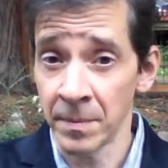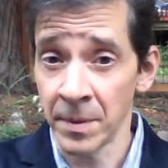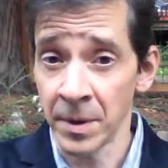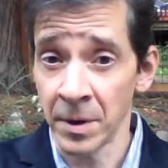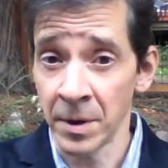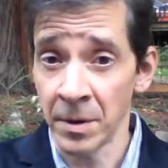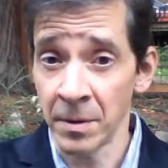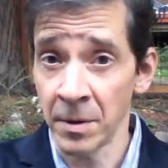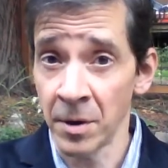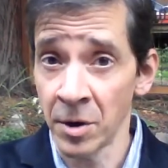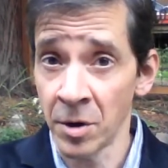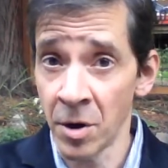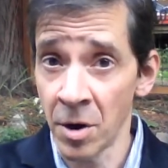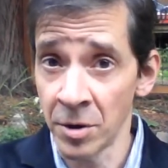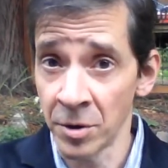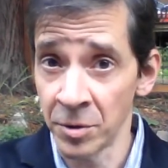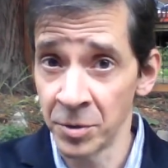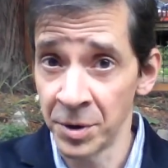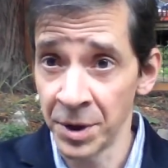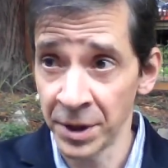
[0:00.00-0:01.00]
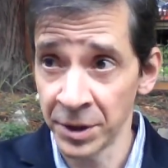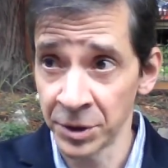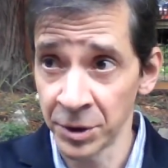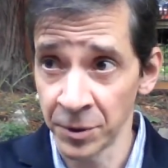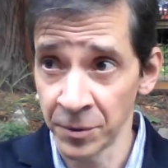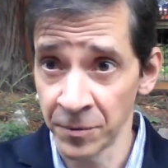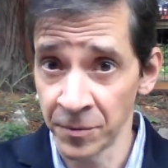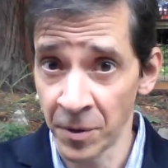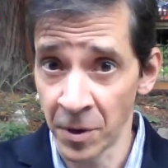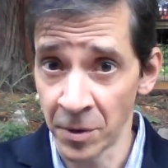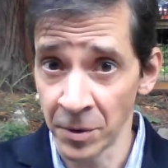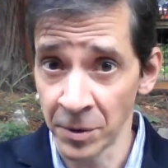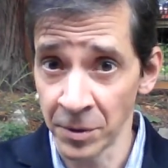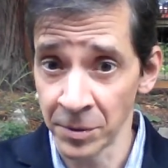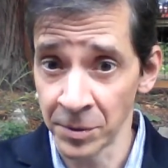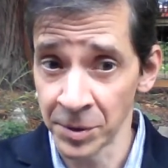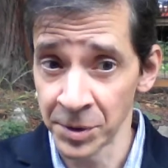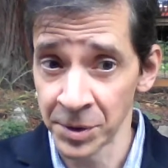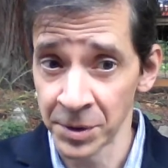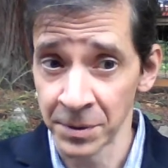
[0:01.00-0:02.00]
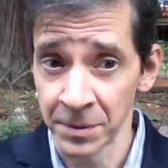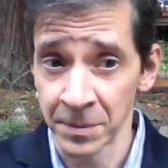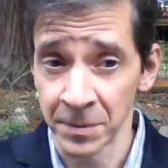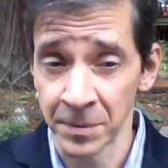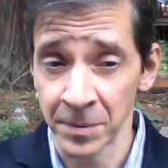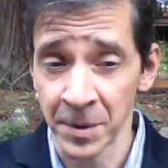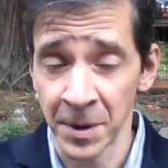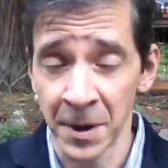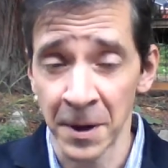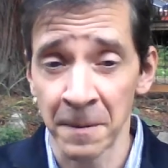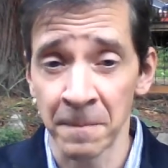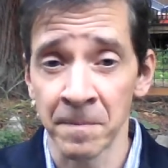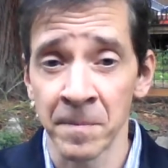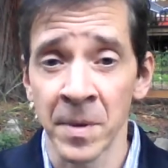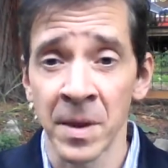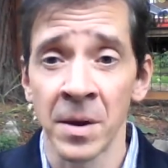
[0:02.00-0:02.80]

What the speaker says: a contradiction follows, right?